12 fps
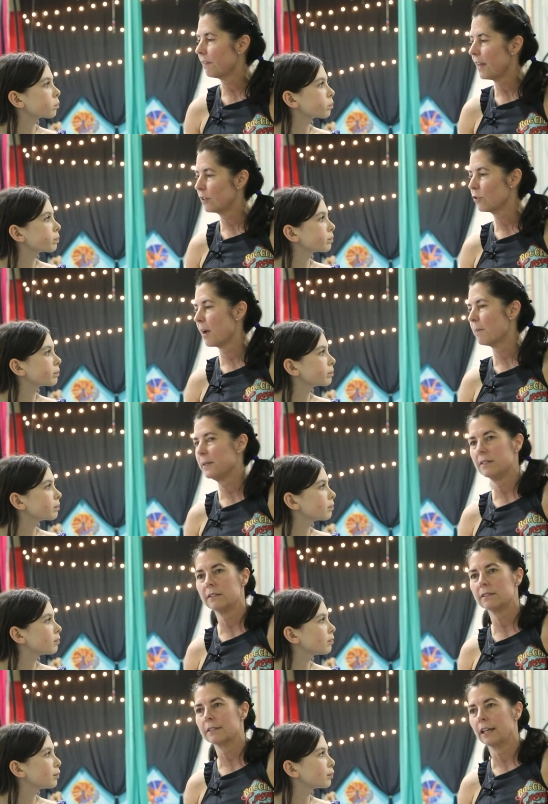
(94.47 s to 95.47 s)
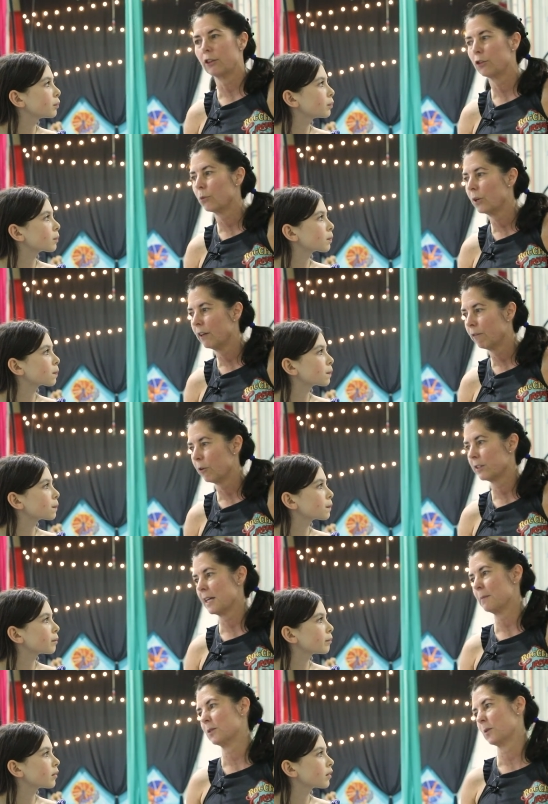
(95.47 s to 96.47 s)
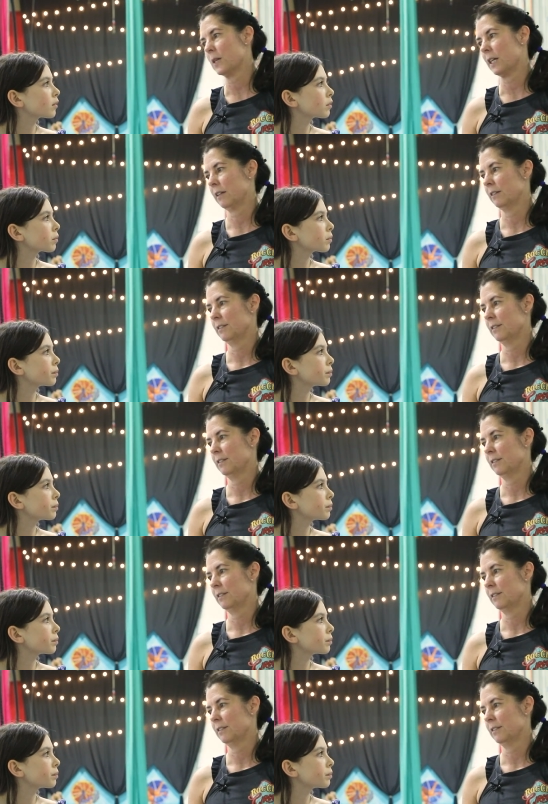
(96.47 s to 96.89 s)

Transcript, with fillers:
Speaker 1: on that trapeze like three and four times a week.